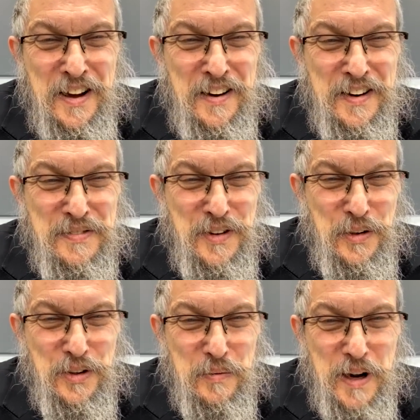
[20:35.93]
All right,
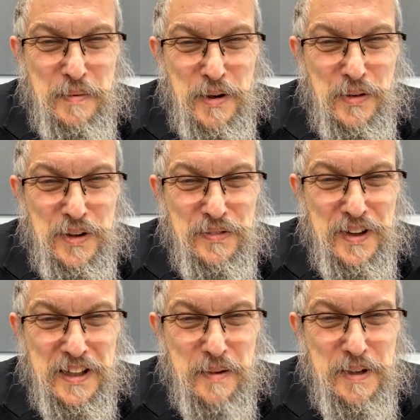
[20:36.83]
folks, I'm Rabbi Ronnie
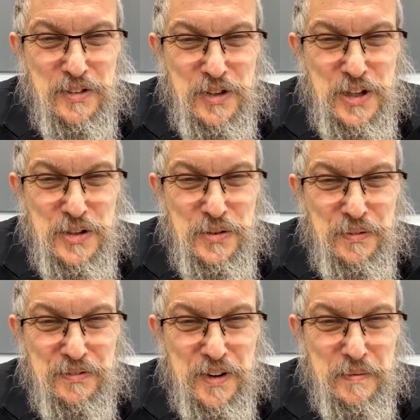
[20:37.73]
Fine coming to you
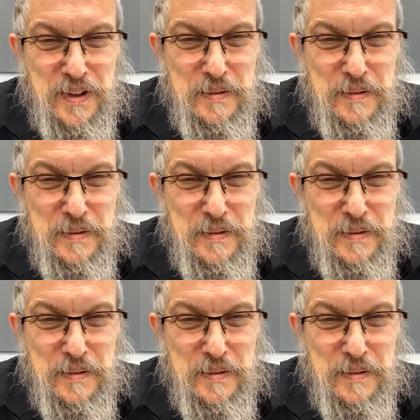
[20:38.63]
from